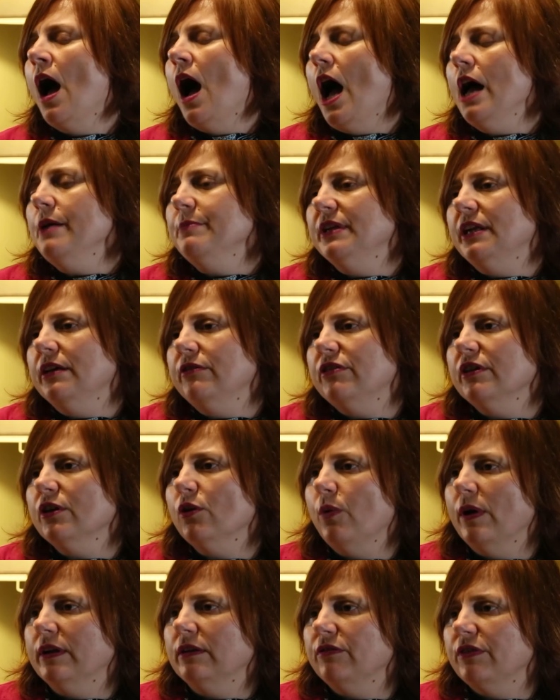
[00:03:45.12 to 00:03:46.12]
I mean, I
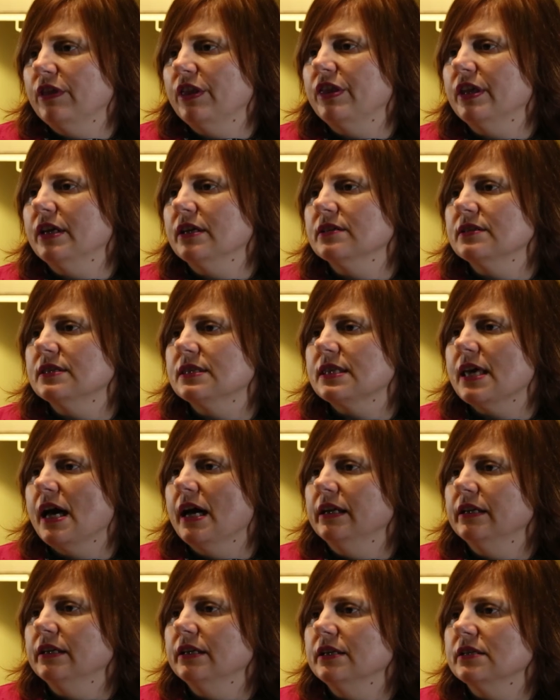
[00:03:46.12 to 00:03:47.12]
think one of the things
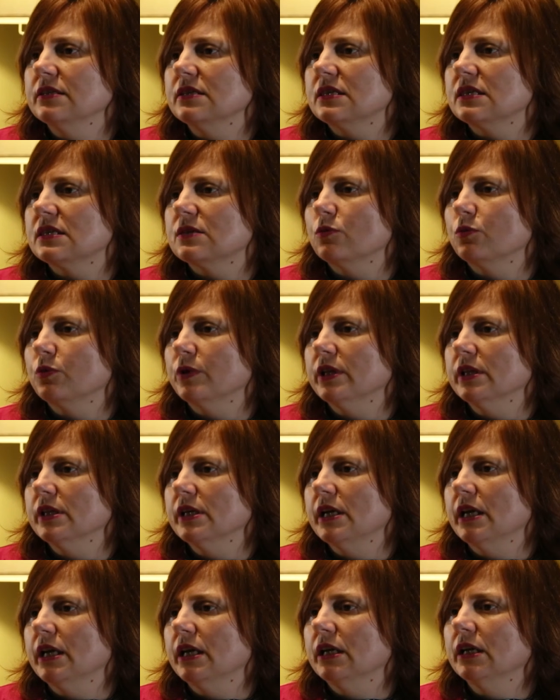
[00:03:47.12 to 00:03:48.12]
that is
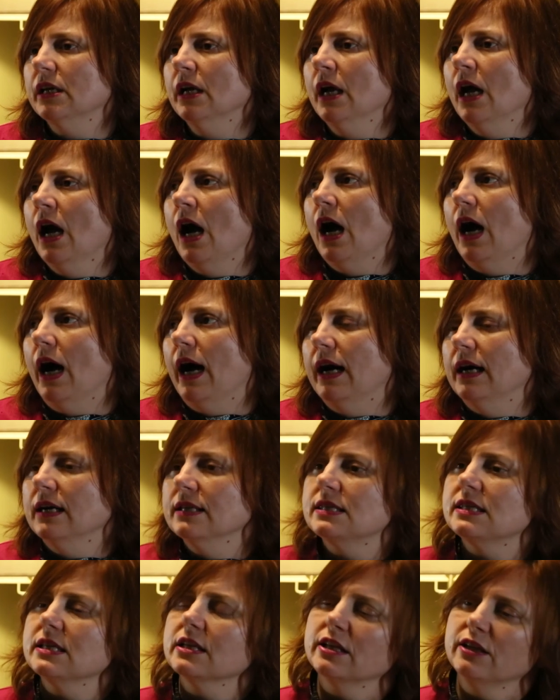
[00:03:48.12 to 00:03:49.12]
really
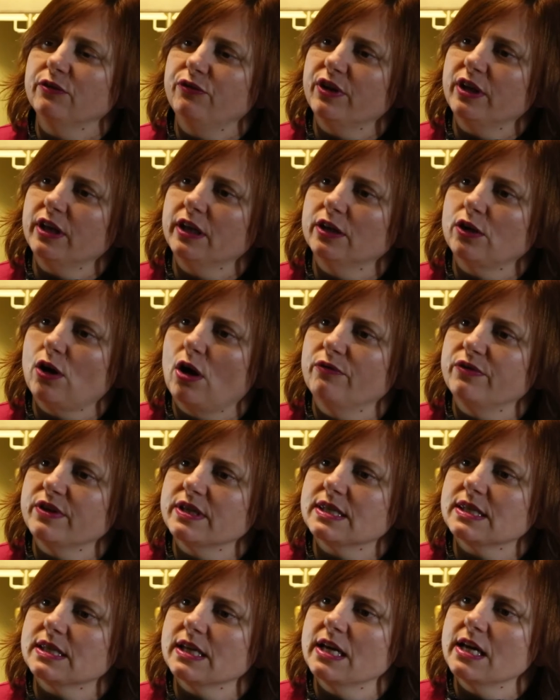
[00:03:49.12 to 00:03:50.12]
significant,
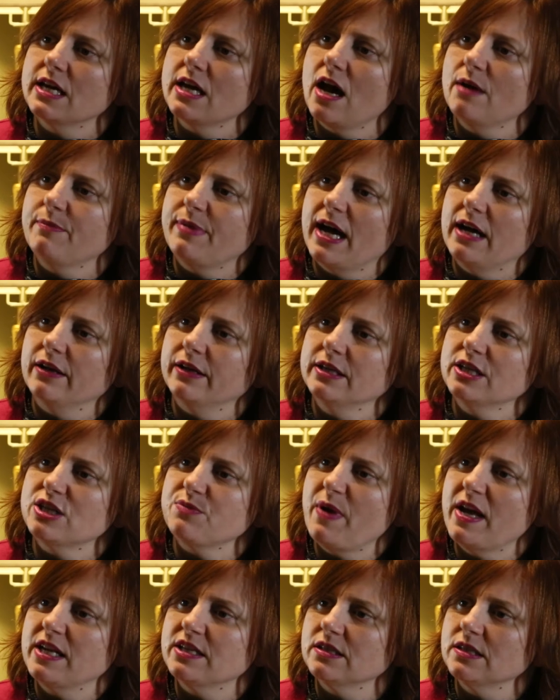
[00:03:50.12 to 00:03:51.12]
obviously, about
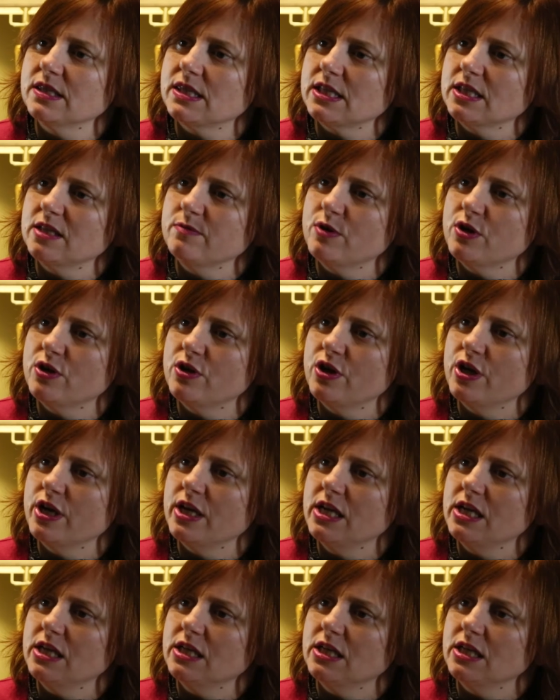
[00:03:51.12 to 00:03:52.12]
independent cinema
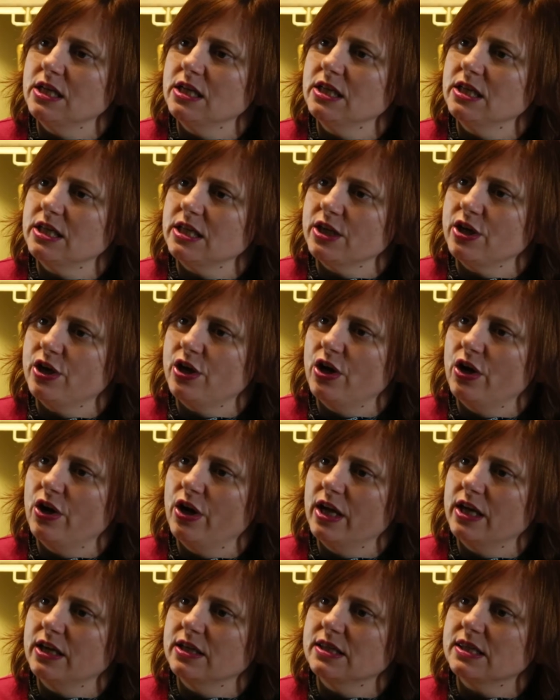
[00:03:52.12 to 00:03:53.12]
in
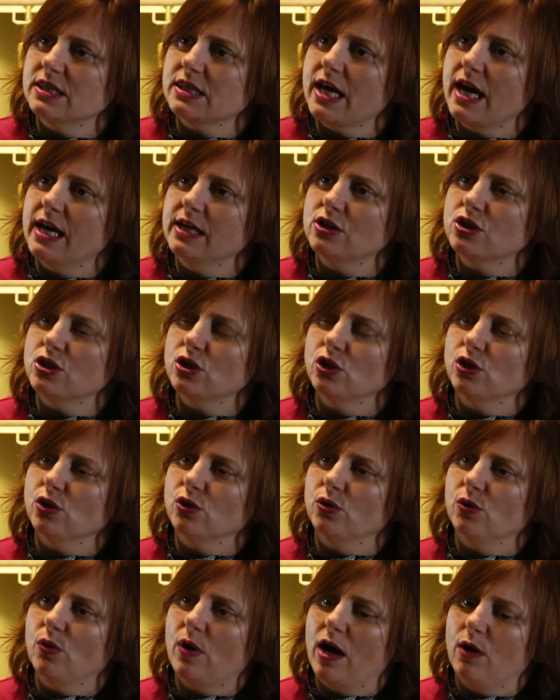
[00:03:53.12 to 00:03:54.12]
India is that
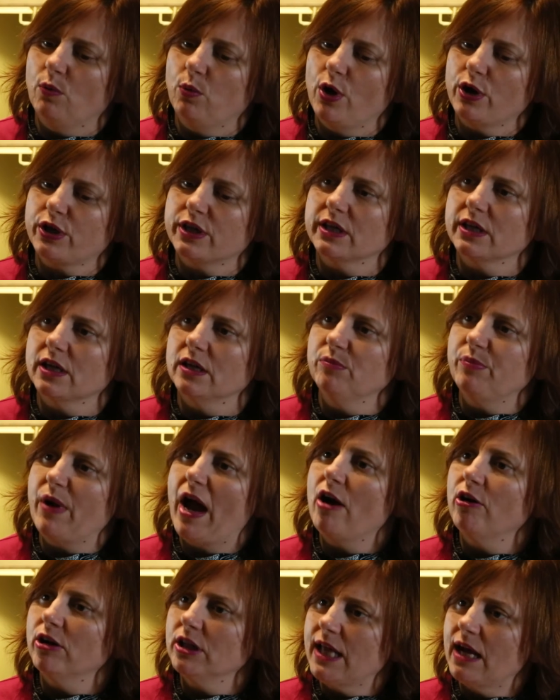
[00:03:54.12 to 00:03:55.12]
you are working in
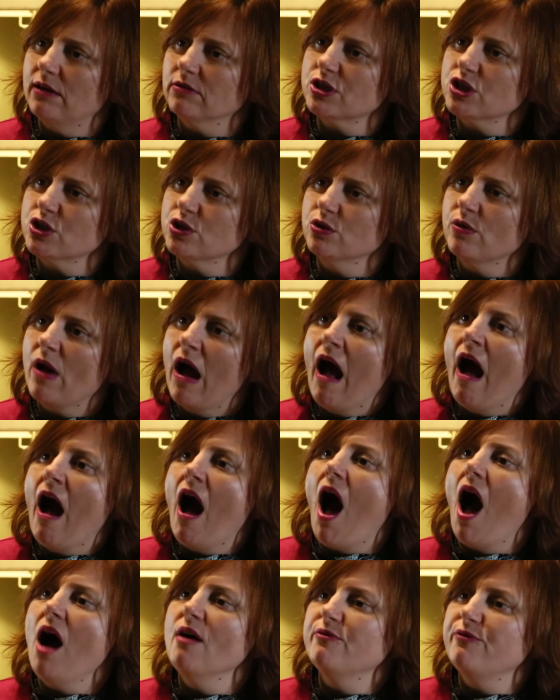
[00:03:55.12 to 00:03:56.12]
parallel to
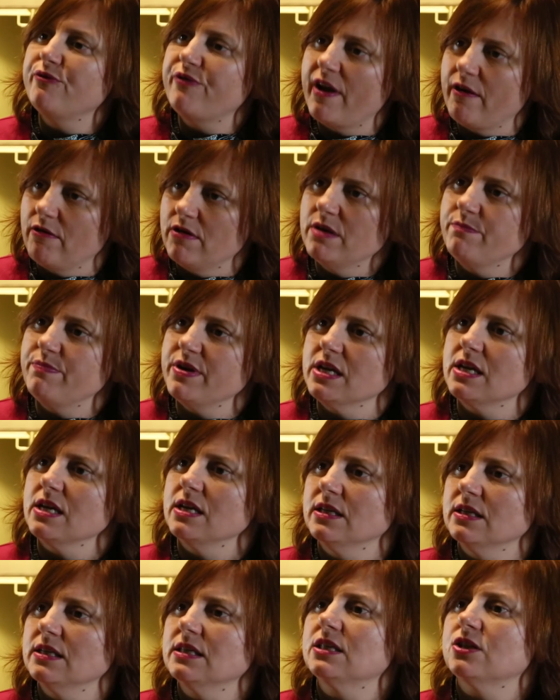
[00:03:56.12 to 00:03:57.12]
a very big
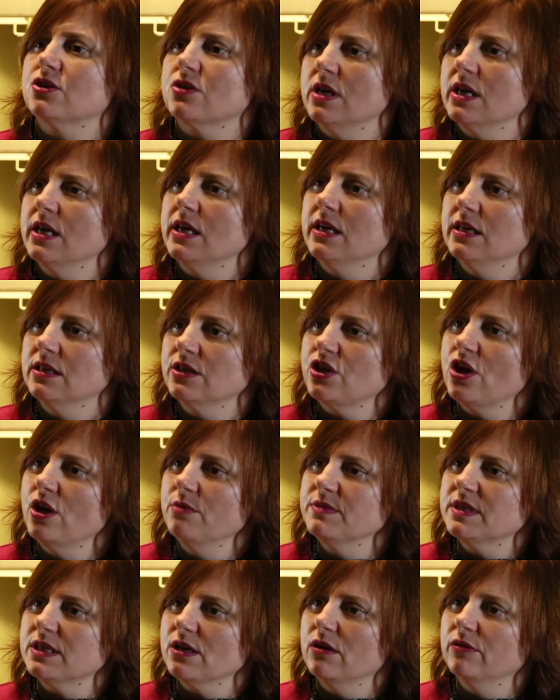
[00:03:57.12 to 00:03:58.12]
industry in
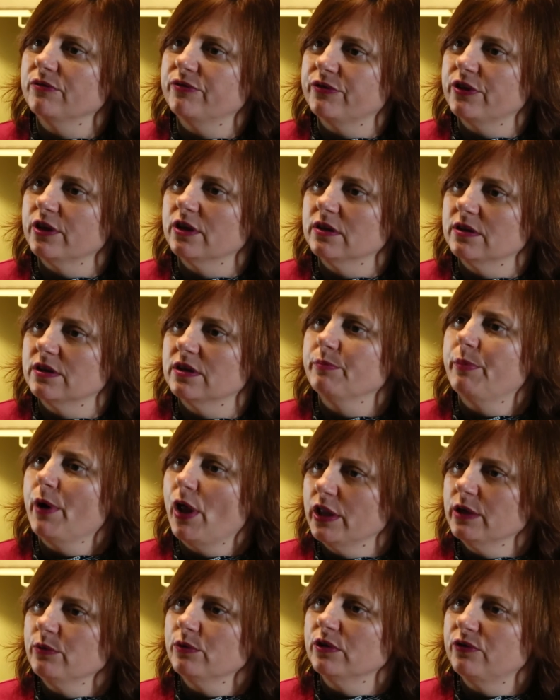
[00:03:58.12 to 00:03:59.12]
terms of the
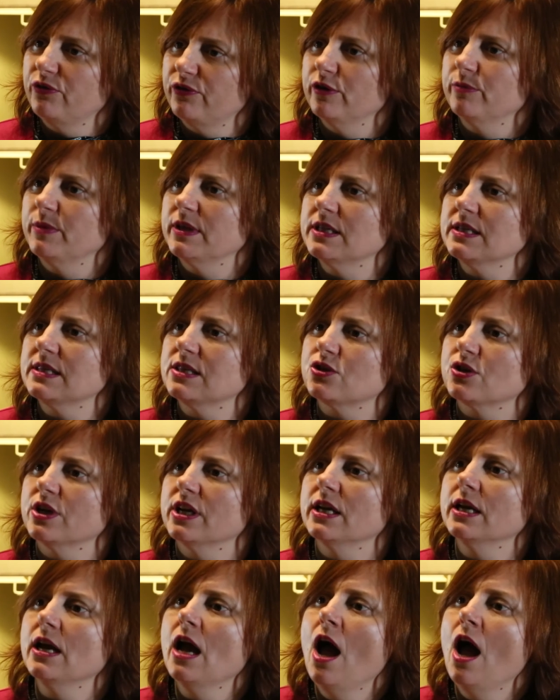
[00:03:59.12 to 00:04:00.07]
Bollywood film industry,